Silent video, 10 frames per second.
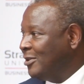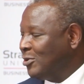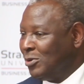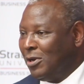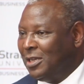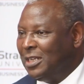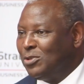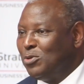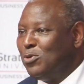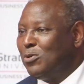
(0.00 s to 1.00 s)
So you don't need
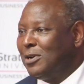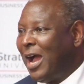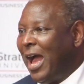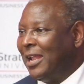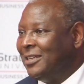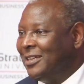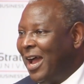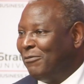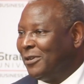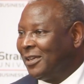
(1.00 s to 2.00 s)
to look hard in
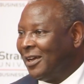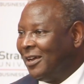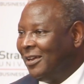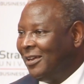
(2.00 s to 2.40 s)
Africa